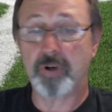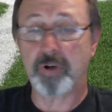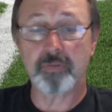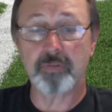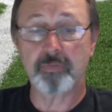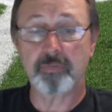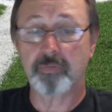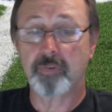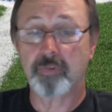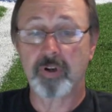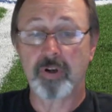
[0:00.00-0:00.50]
but
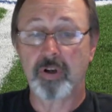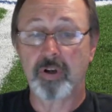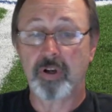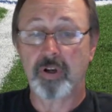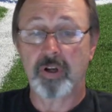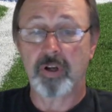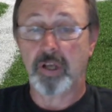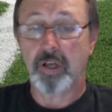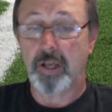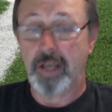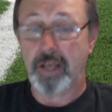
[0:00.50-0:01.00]

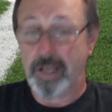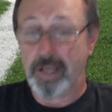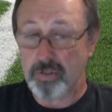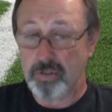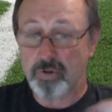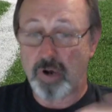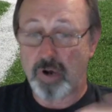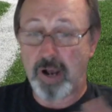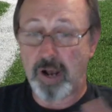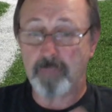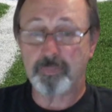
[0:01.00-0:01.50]
he
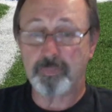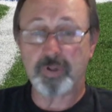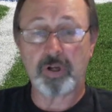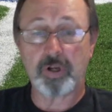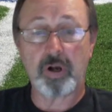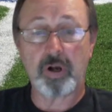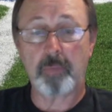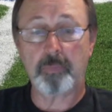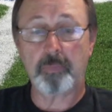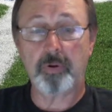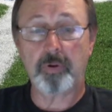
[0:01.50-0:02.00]
dropped a
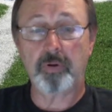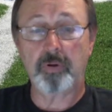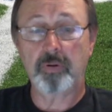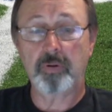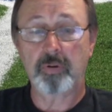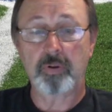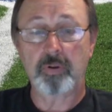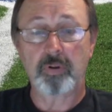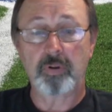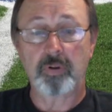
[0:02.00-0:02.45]
couple.